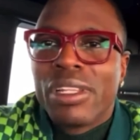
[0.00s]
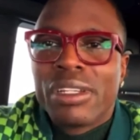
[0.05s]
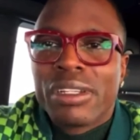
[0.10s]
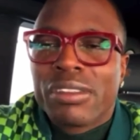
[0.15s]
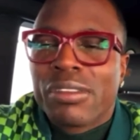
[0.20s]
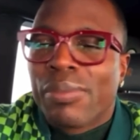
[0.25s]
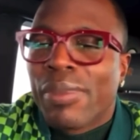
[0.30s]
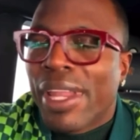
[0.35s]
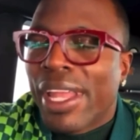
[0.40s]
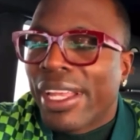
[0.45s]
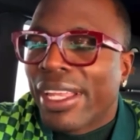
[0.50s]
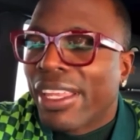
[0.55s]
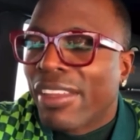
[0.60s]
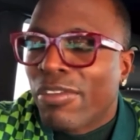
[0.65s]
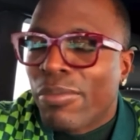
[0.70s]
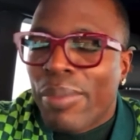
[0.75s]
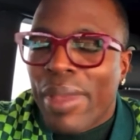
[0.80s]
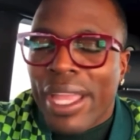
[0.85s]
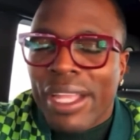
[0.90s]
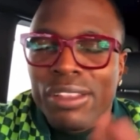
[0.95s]
Ooh,
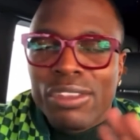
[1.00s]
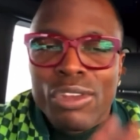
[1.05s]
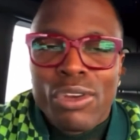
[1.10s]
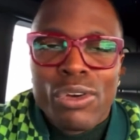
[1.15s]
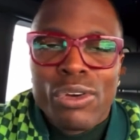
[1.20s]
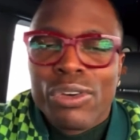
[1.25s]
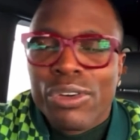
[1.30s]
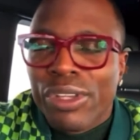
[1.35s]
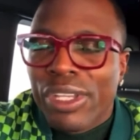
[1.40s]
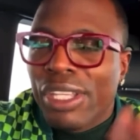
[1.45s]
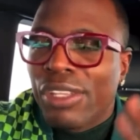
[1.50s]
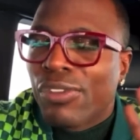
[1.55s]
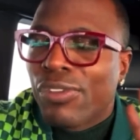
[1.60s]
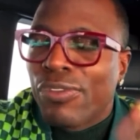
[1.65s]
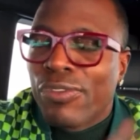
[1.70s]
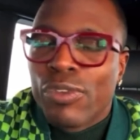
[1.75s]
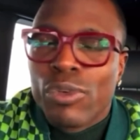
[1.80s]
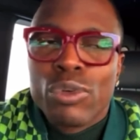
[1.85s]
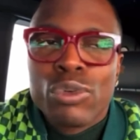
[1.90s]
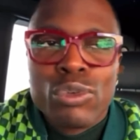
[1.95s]
what is going
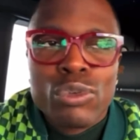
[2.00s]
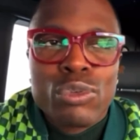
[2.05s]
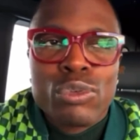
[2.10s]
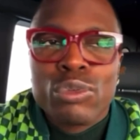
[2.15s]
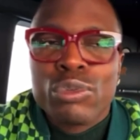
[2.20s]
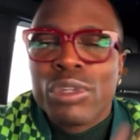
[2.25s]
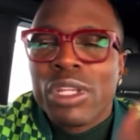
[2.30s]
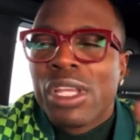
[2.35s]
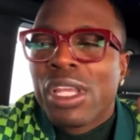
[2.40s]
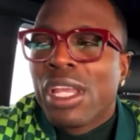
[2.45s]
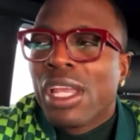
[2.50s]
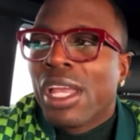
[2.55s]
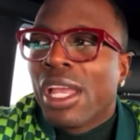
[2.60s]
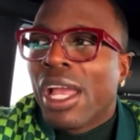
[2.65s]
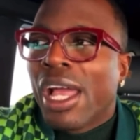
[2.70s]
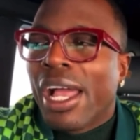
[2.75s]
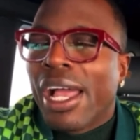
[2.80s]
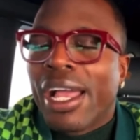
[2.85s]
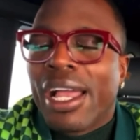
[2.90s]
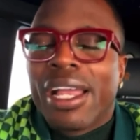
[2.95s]
on? On
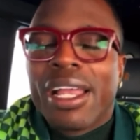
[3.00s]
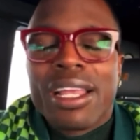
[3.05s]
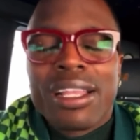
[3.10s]
a lighter